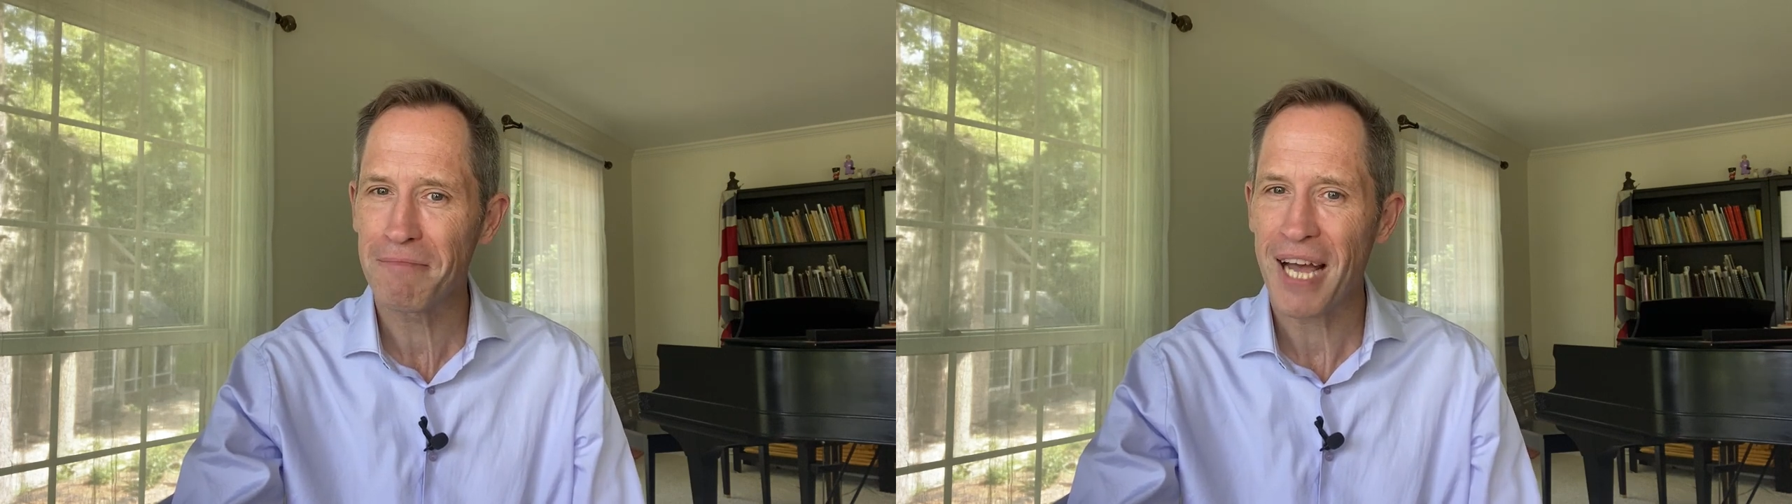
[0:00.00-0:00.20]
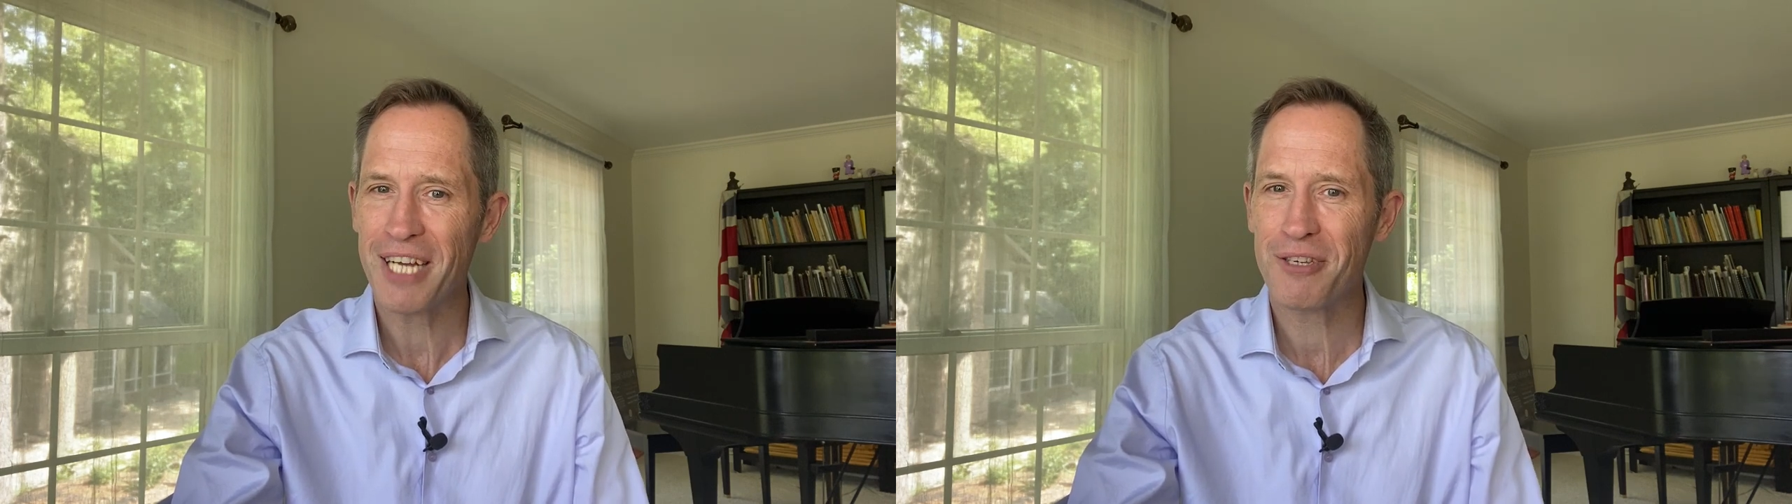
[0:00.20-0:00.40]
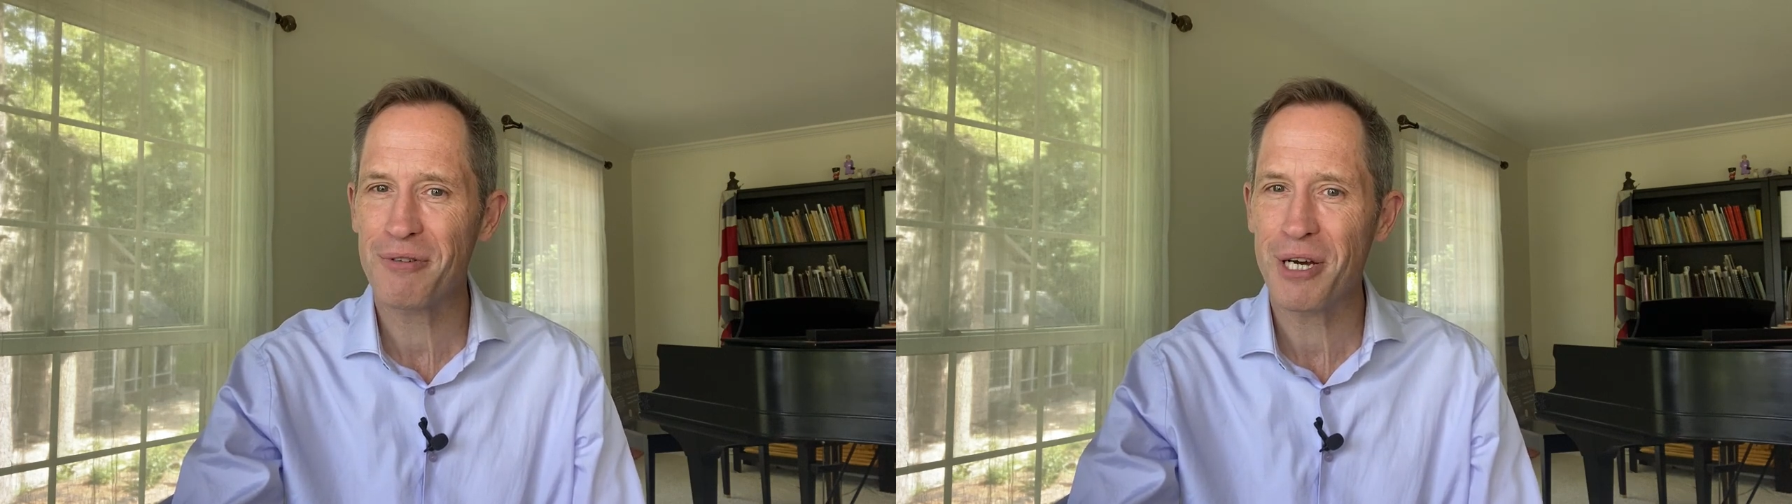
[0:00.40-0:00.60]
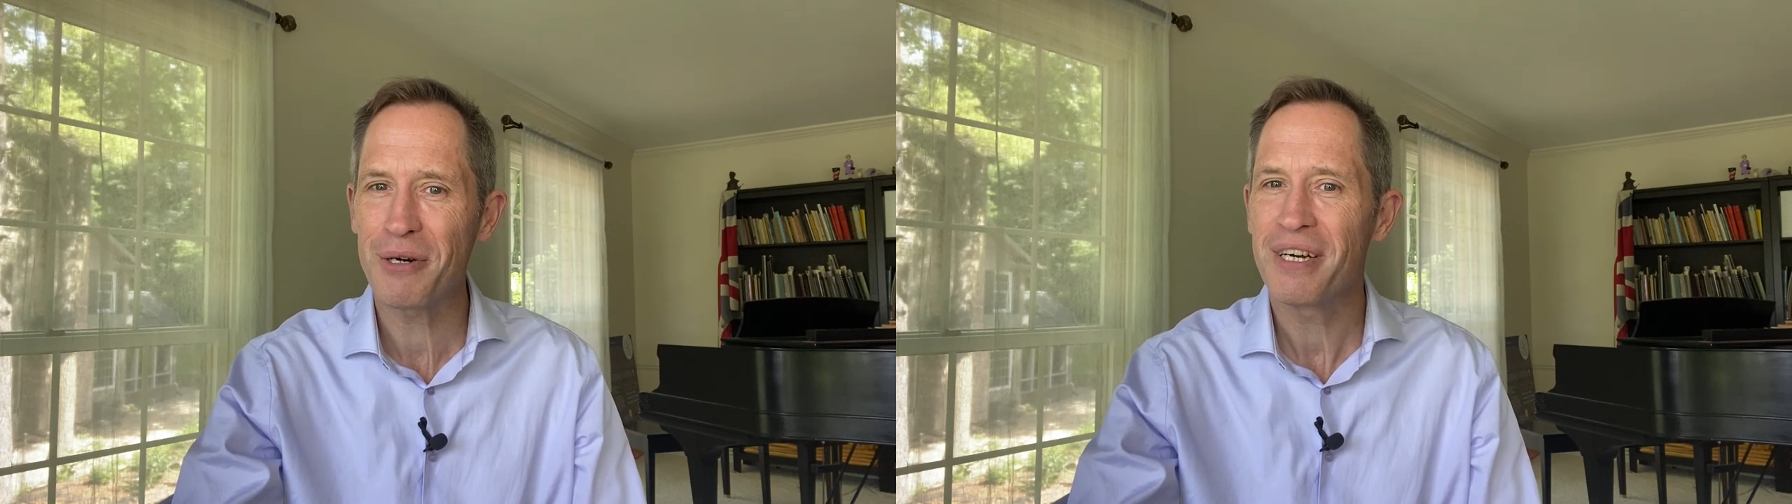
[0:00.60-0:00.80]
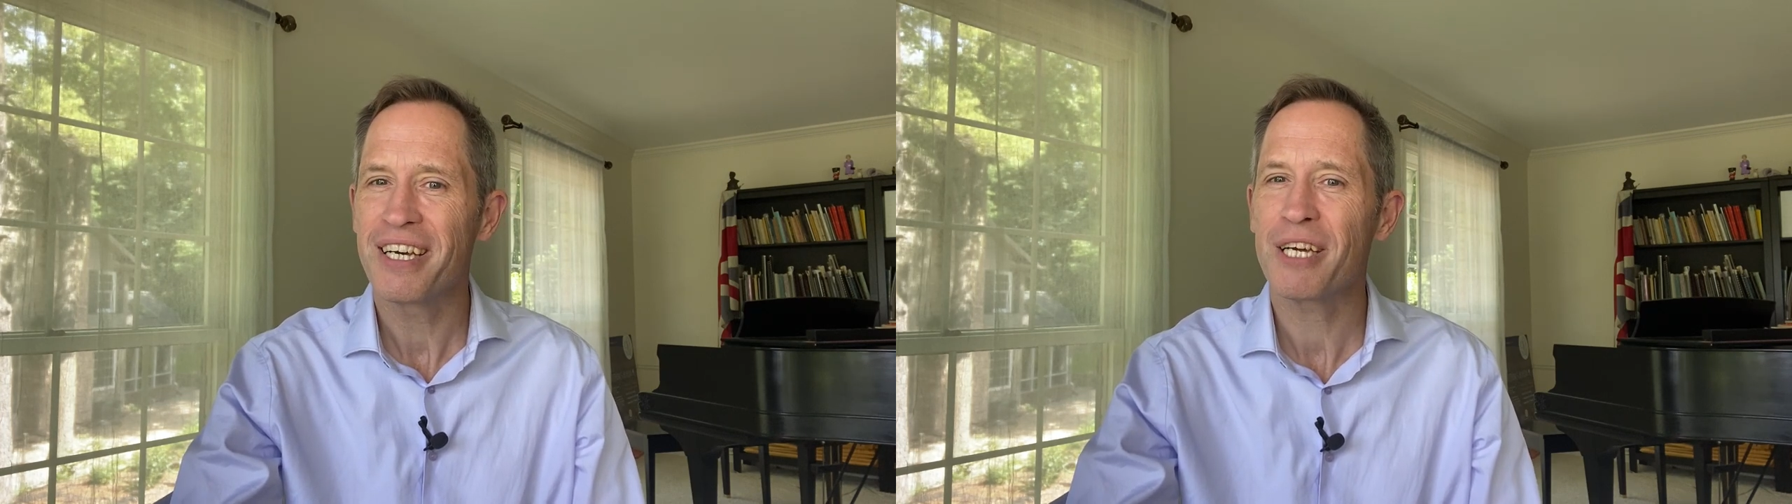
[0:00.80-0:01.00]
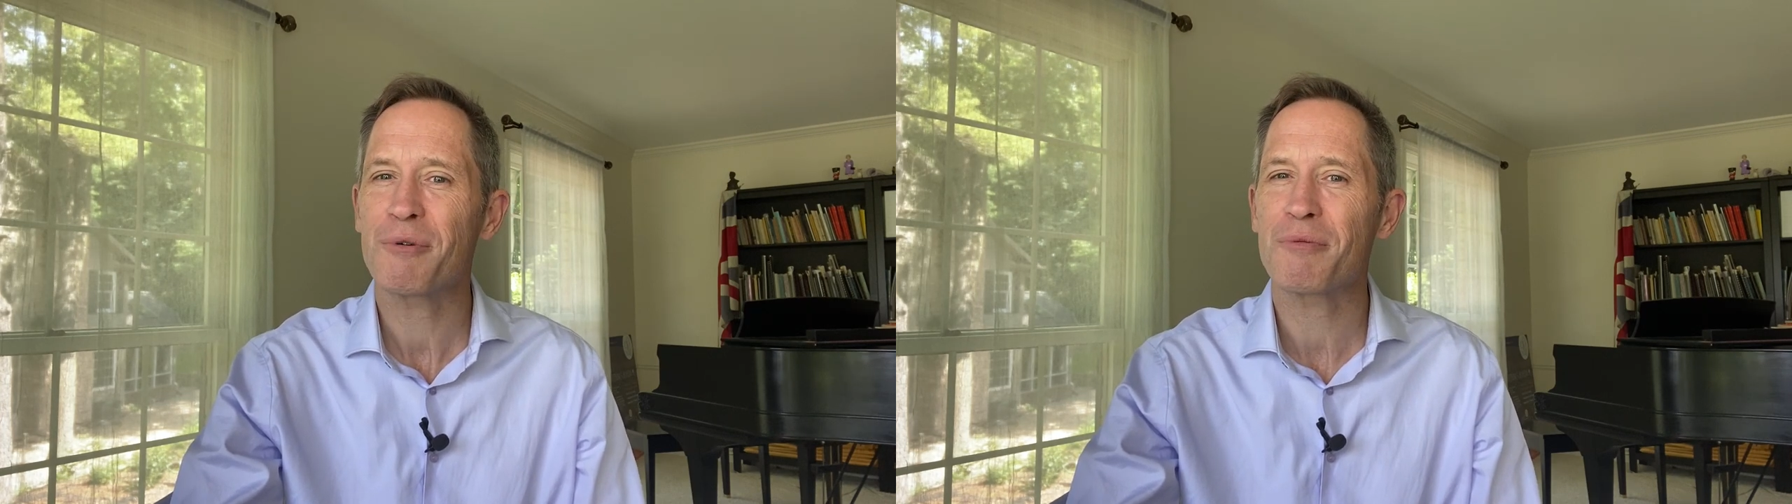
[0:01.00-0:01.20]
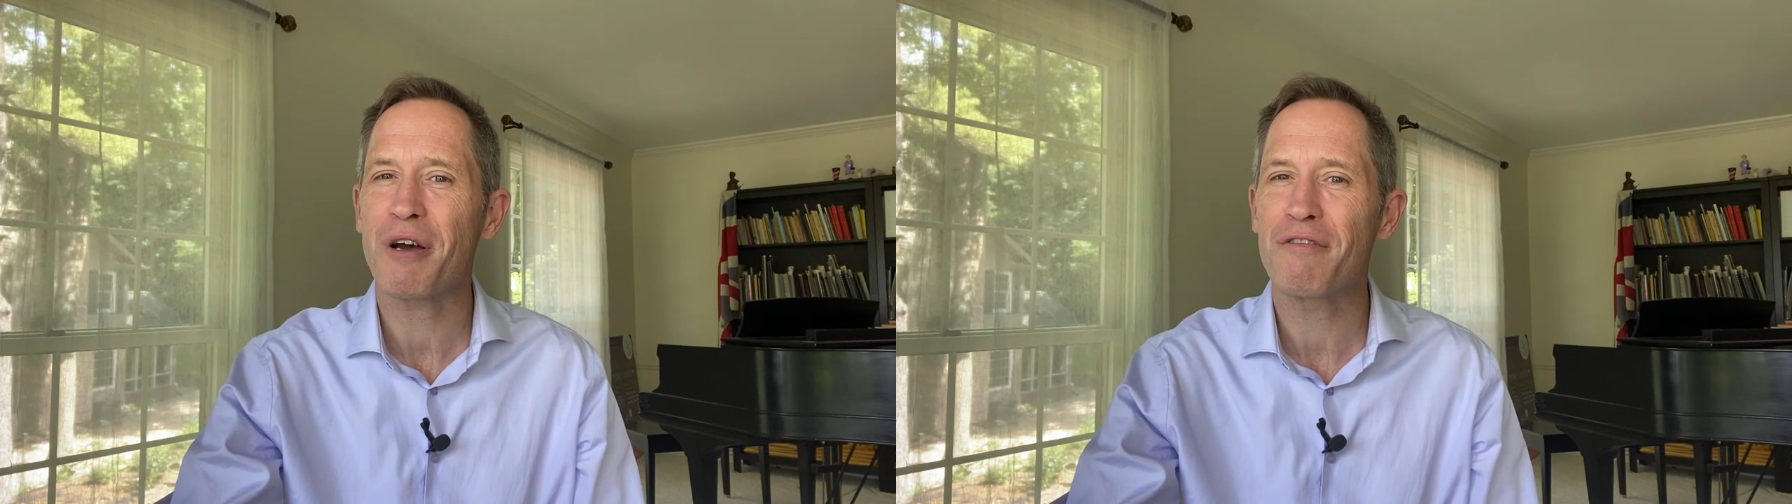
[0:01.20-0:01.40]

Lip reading: As you know, it was my